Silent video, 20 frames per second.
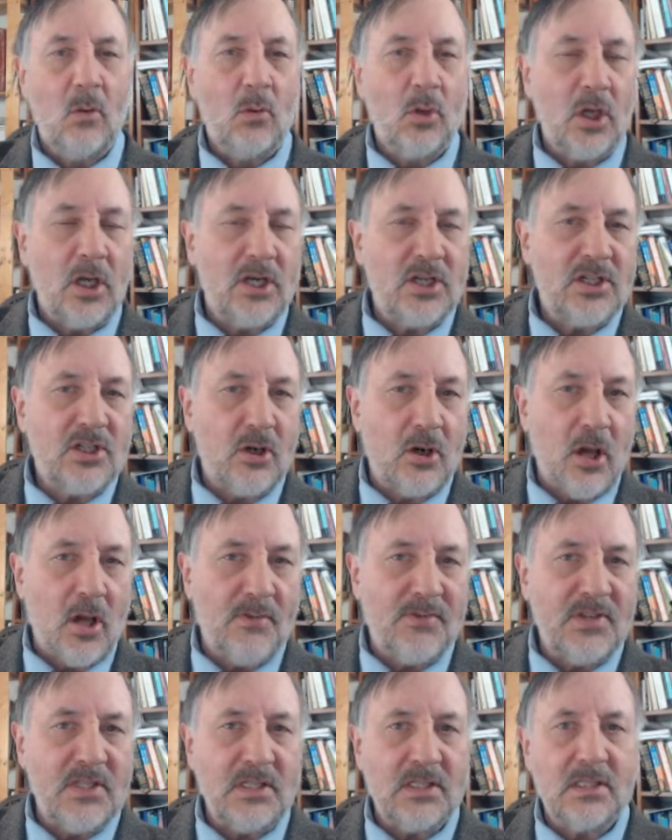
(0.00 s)
We're going to start
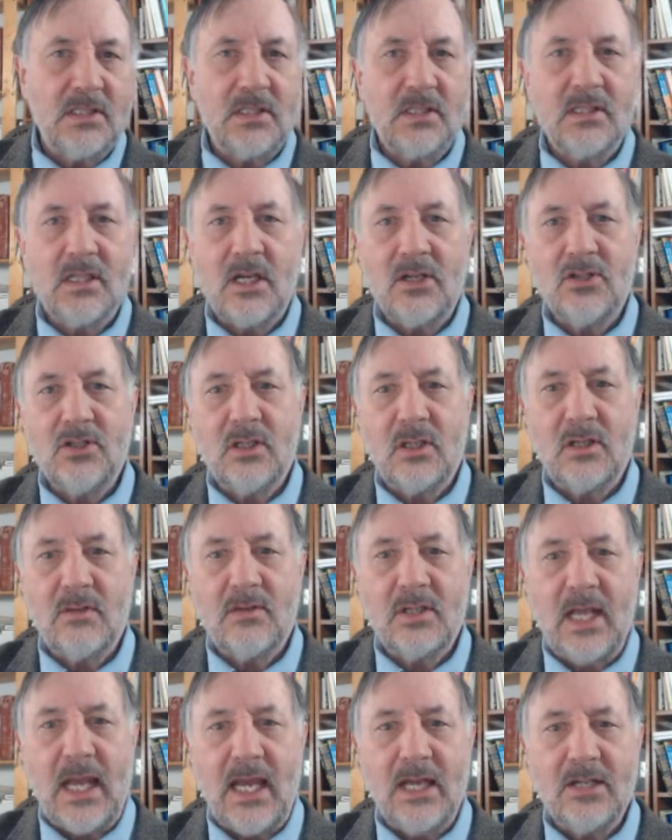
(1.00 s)
off this discussion
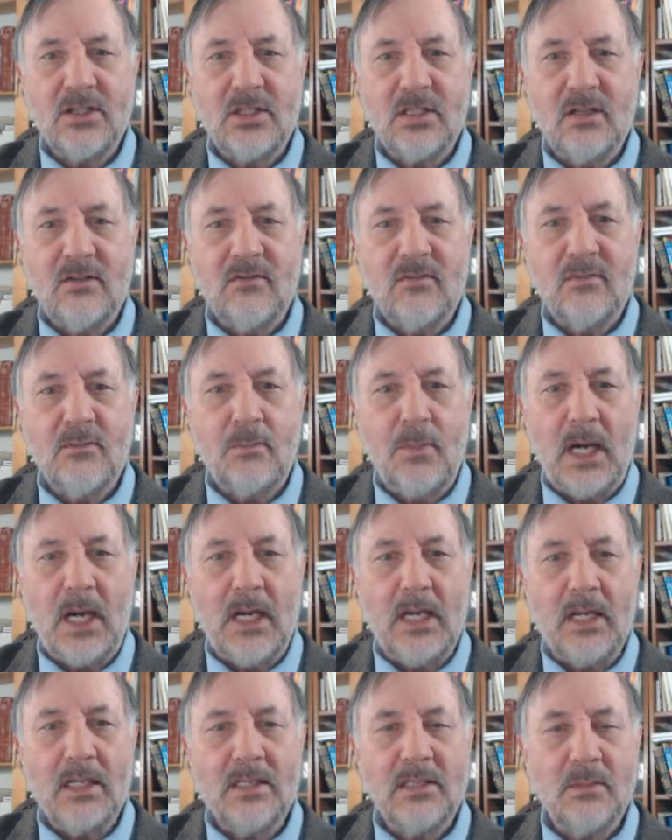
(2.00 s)
of the adjective
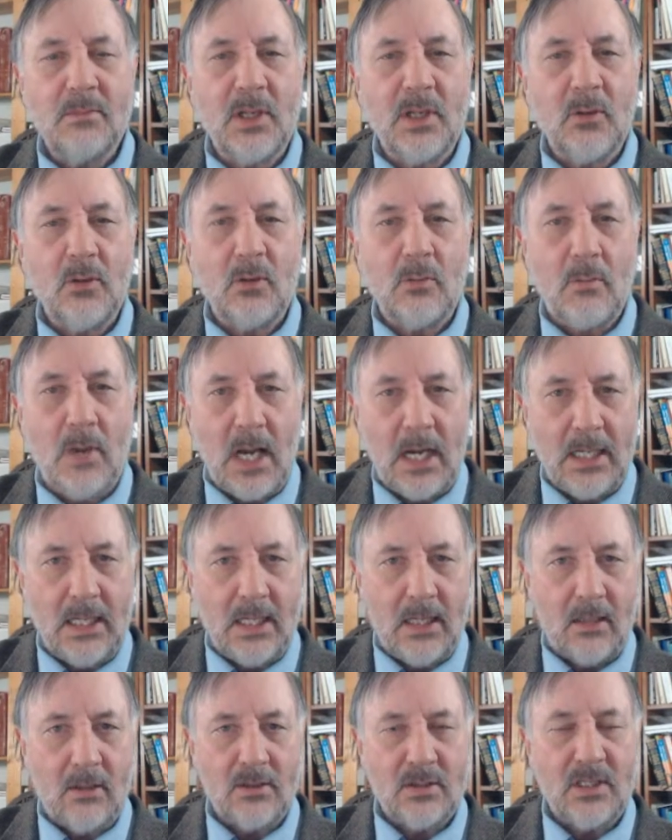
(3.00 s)
by simply
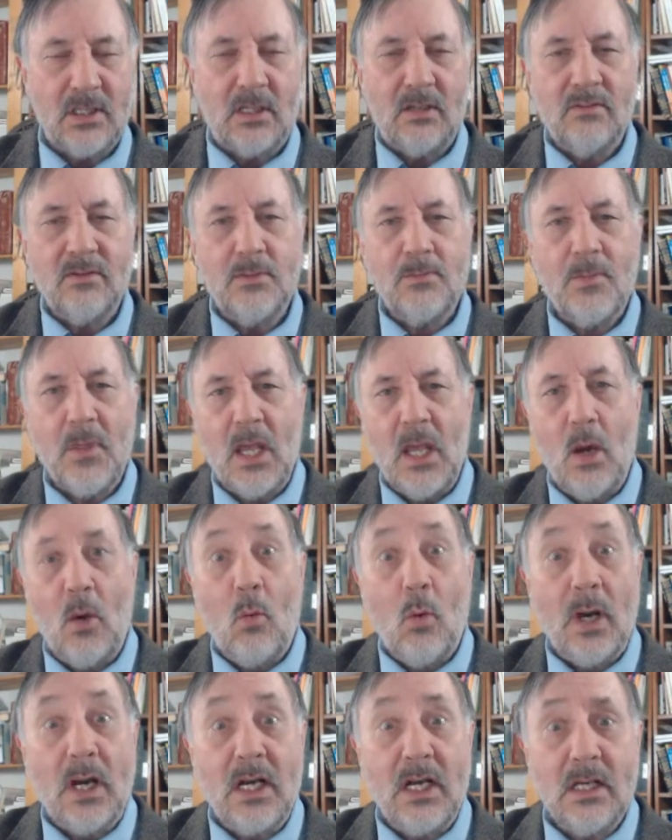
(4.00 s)
reminding ourselves
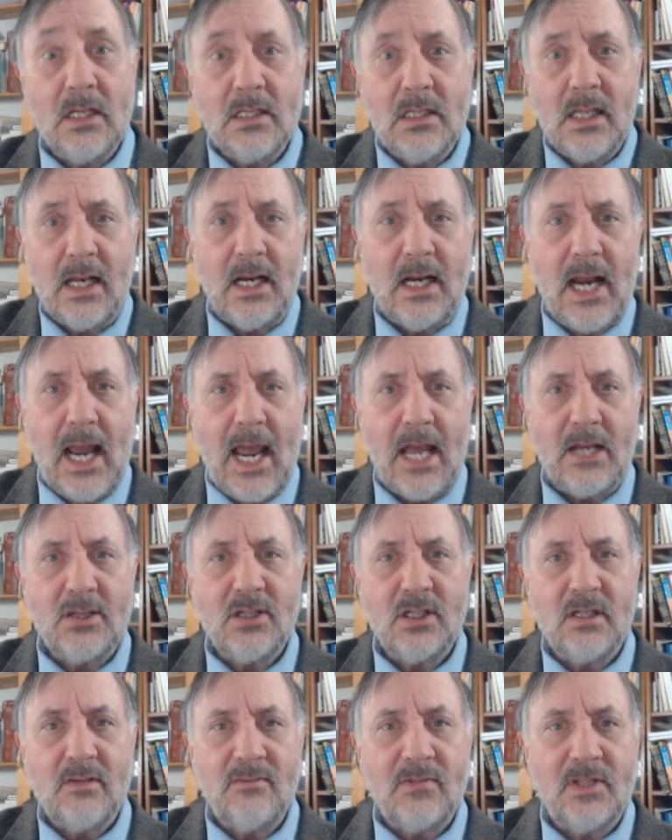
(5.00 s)
what it is that an
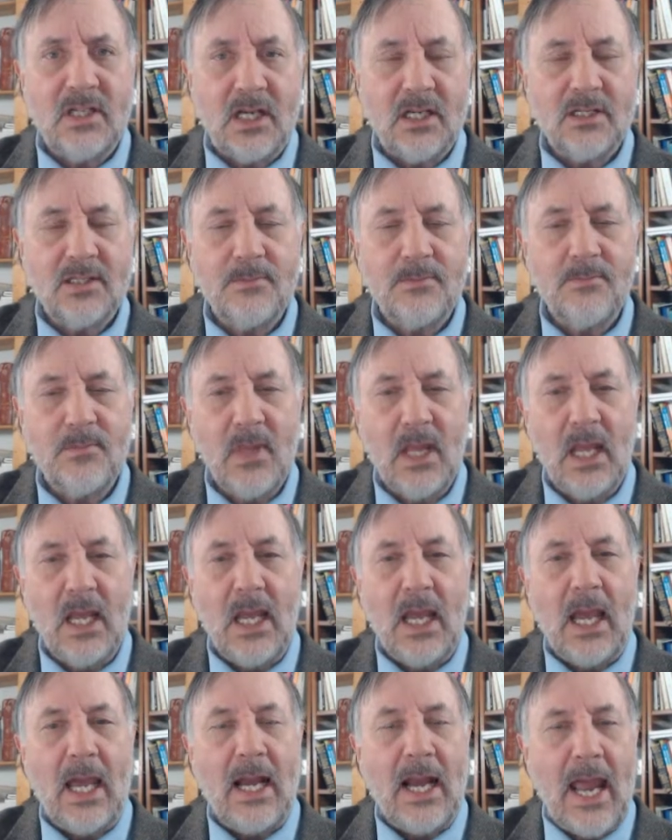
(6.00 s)
adjective does.
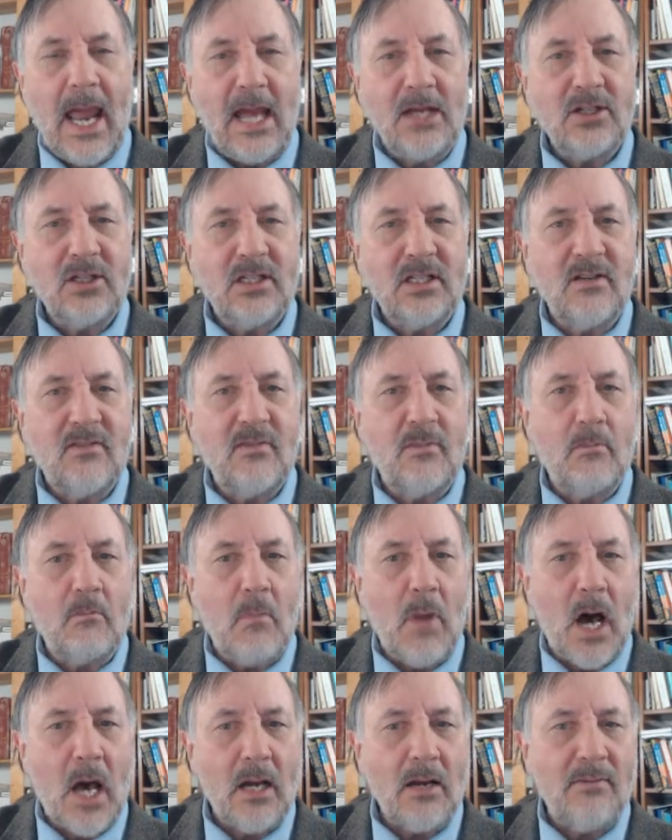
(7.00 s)
An adjective
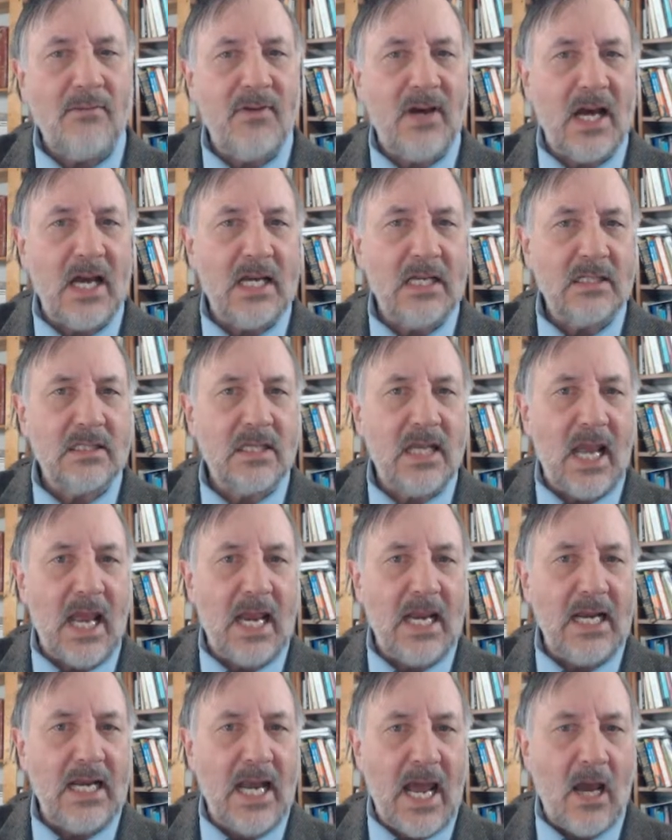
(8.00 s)
modifies
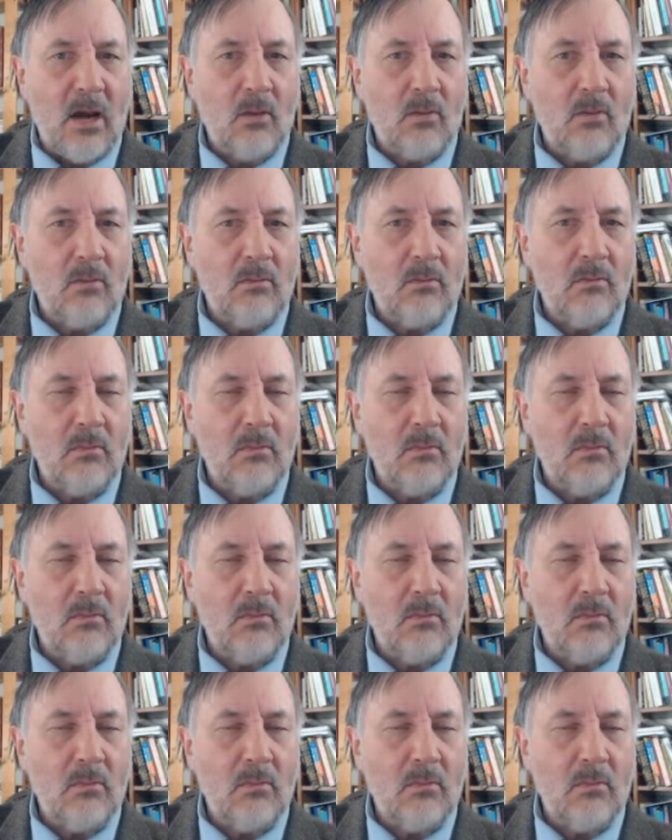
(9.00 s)
a noun.